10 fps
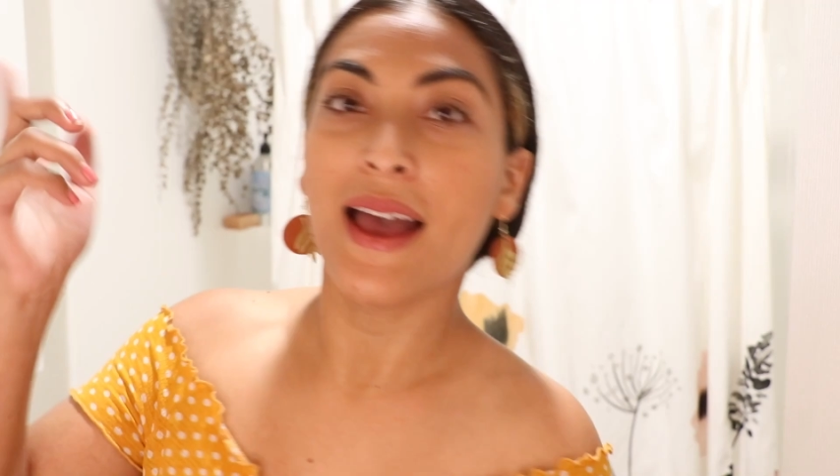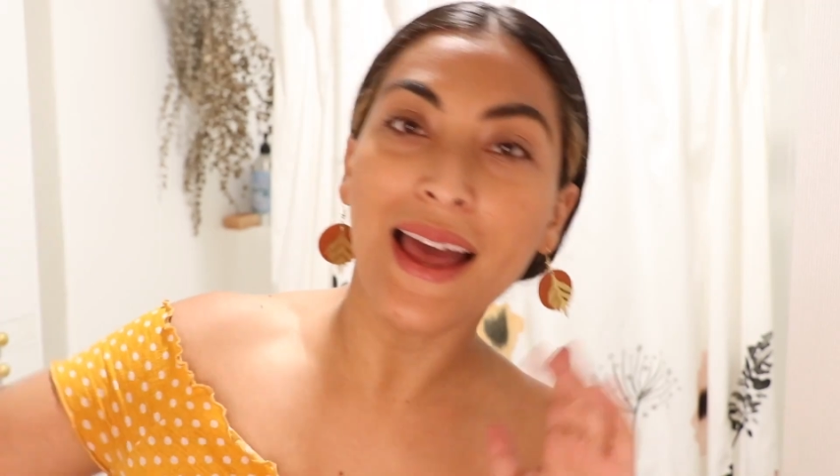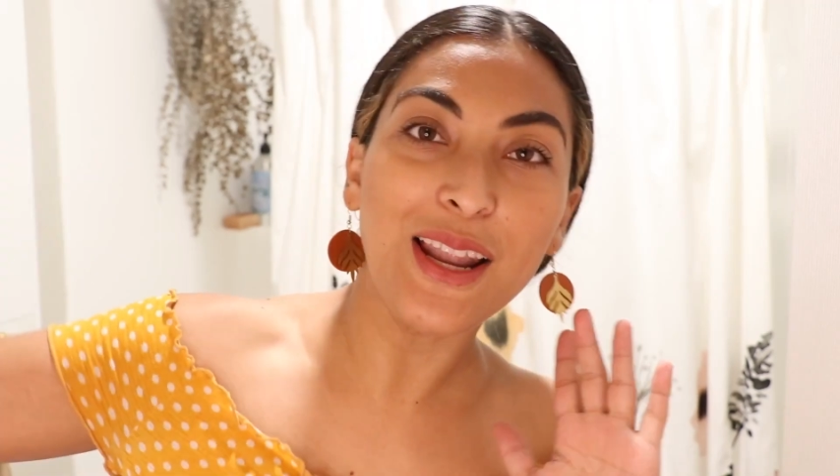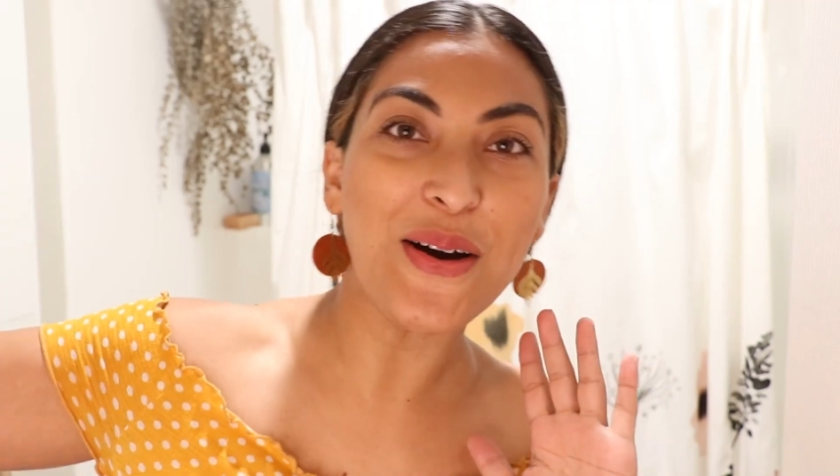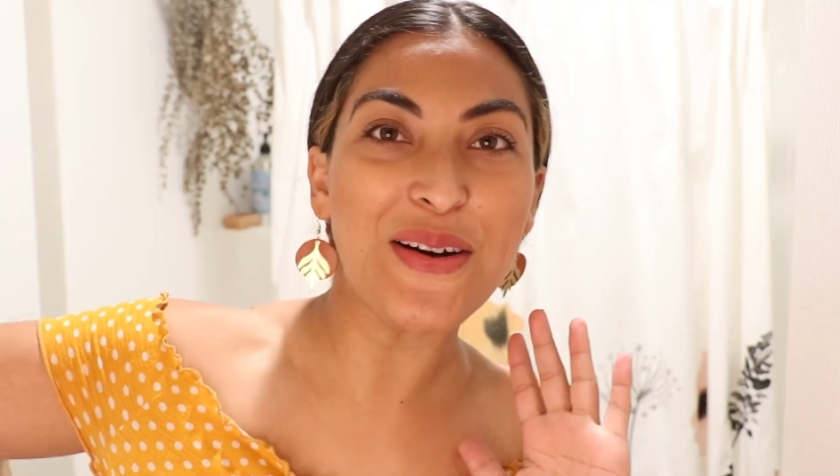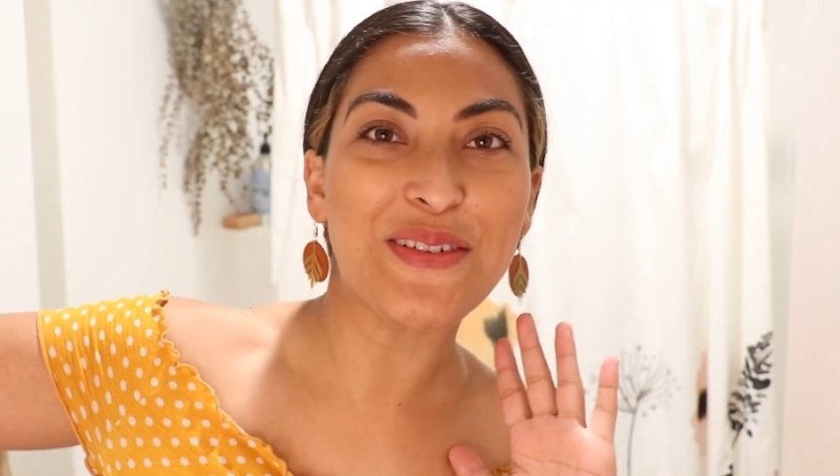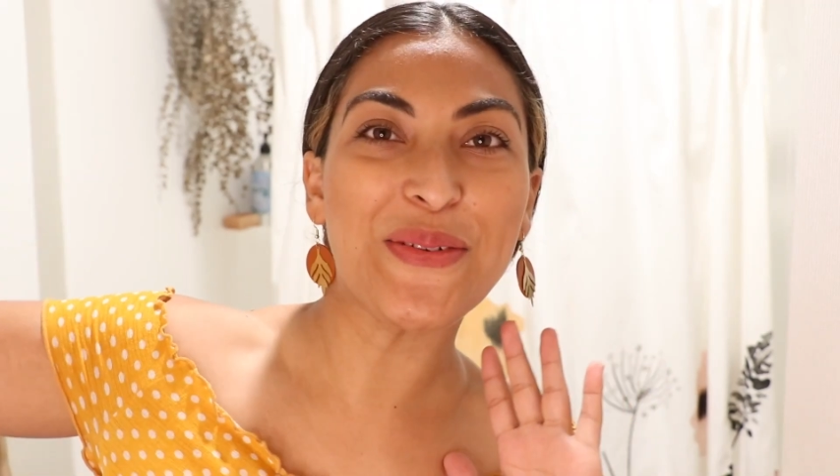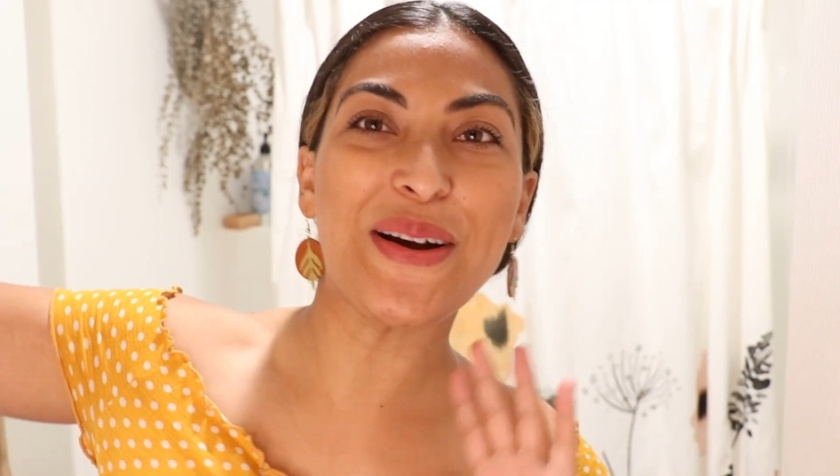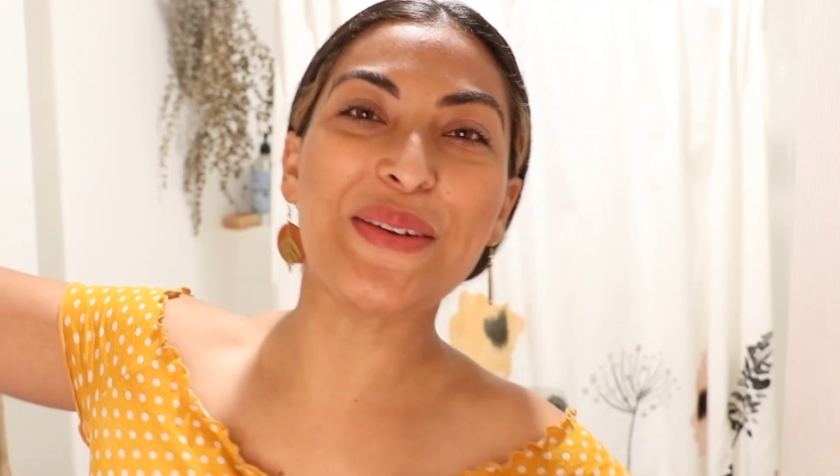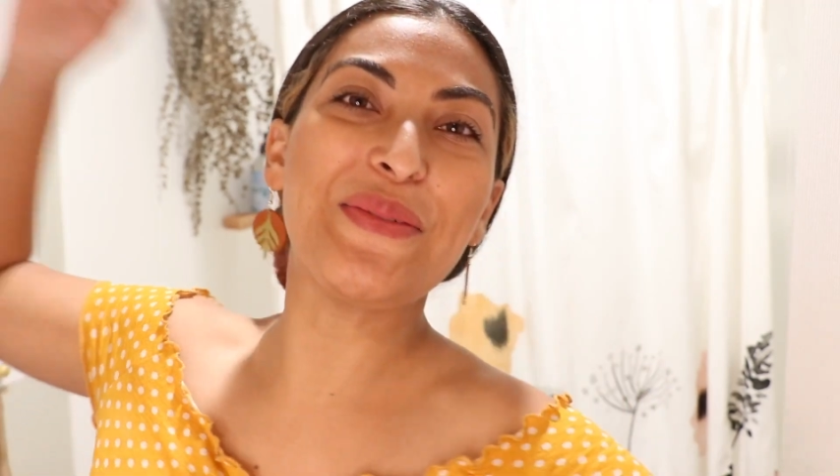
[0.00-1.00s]
Hello
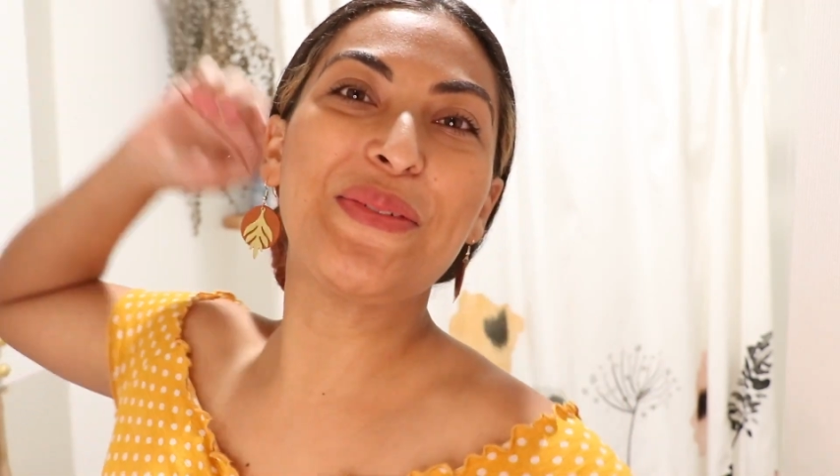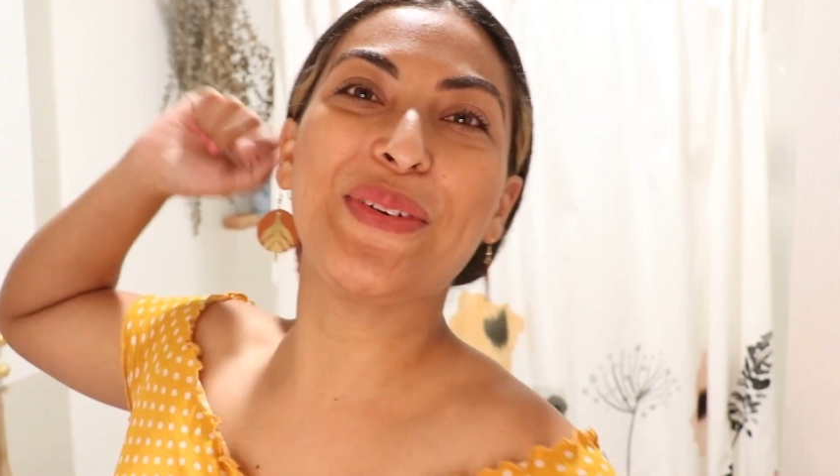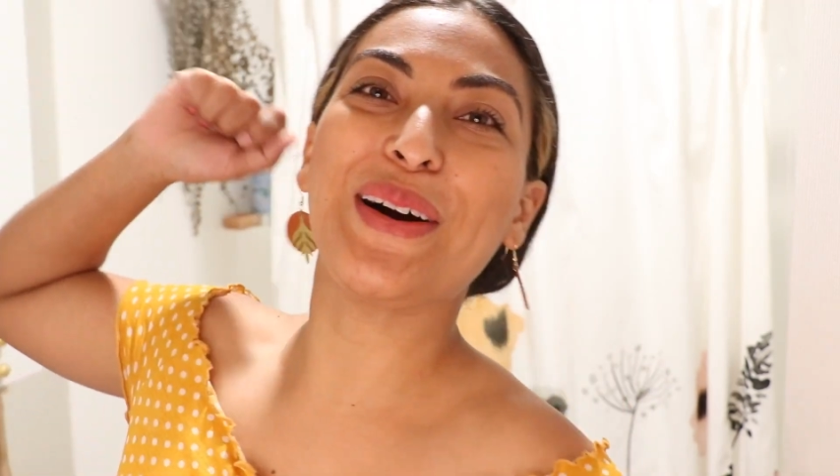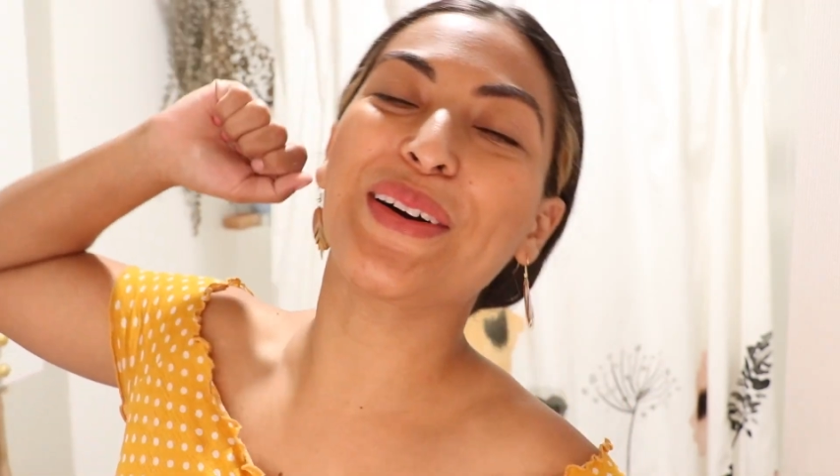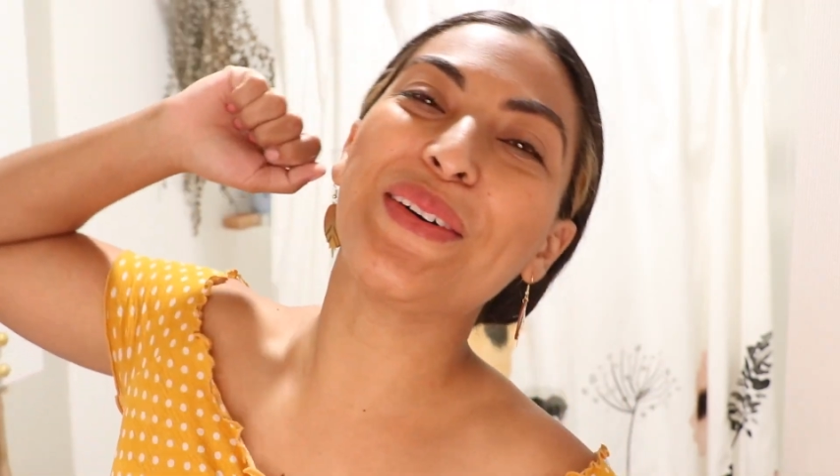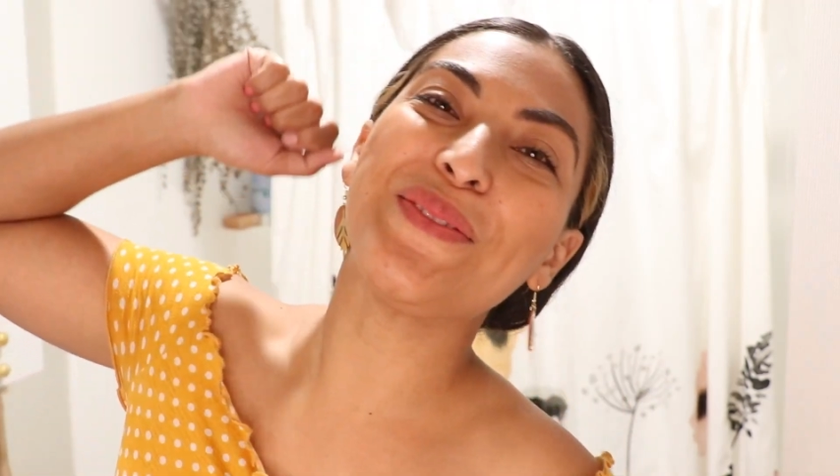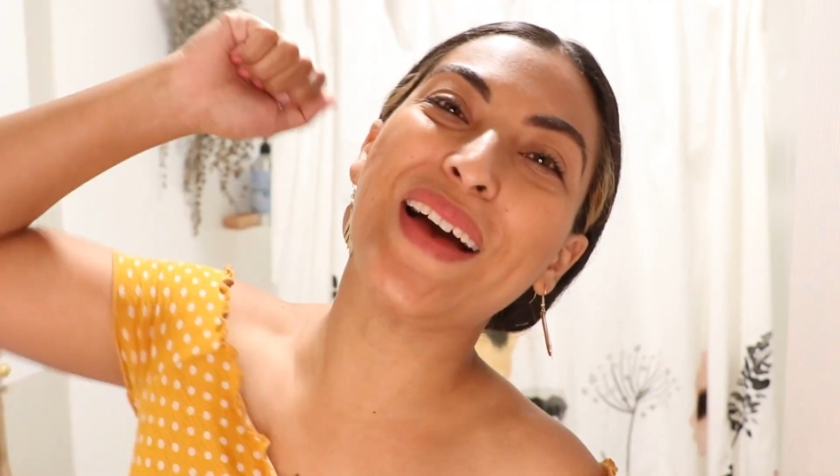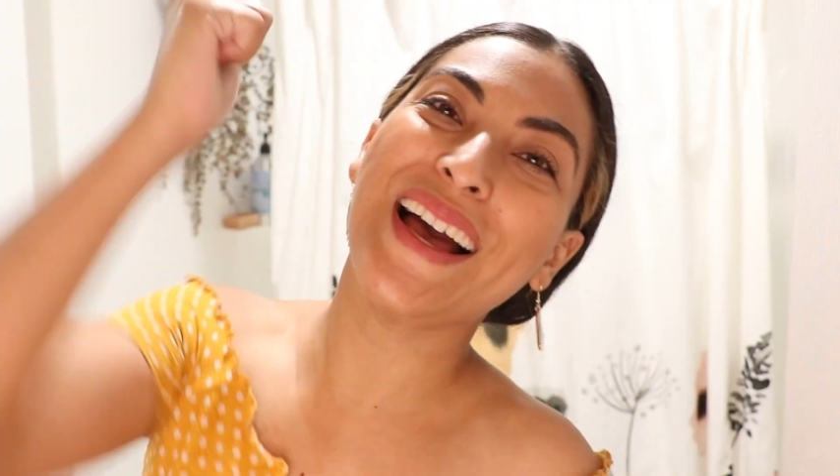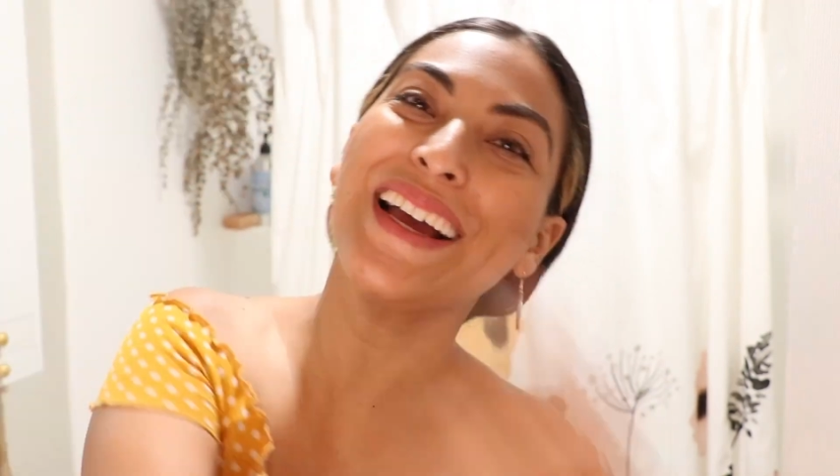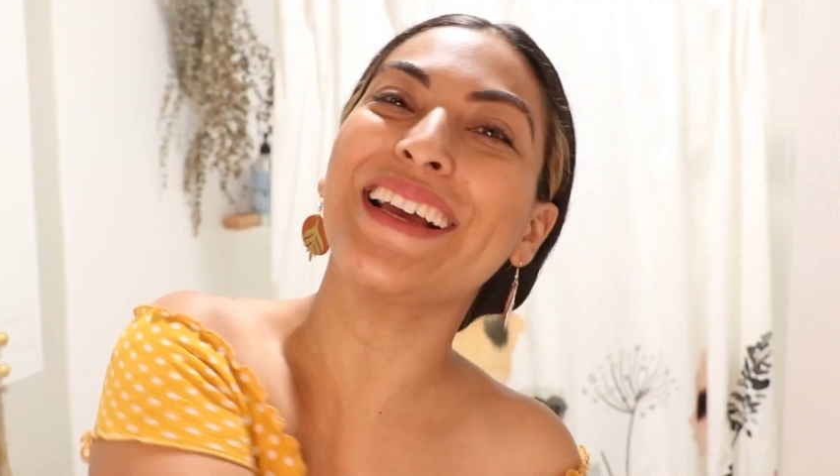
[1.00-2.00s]
everyone, welcome
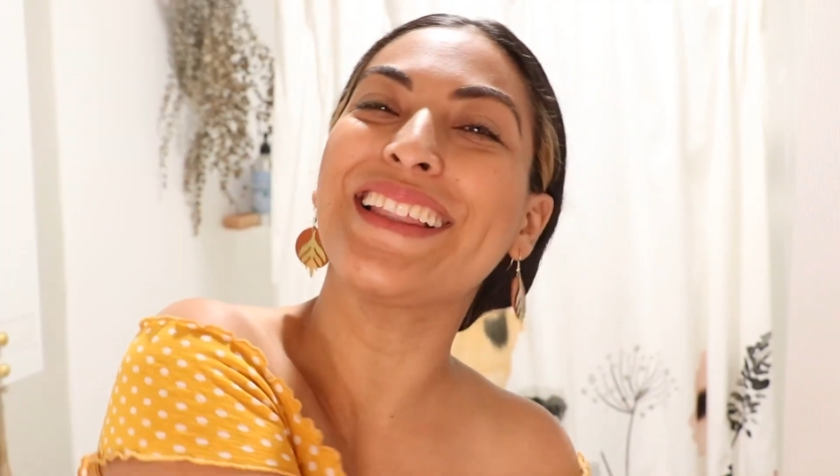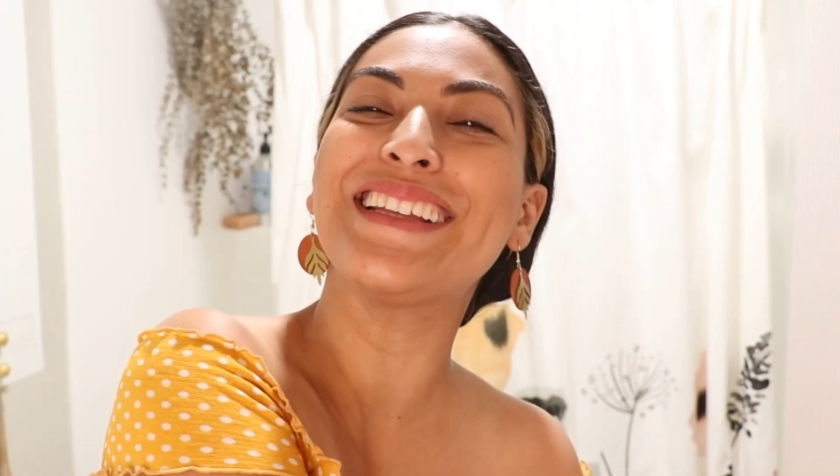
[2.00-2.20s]
back.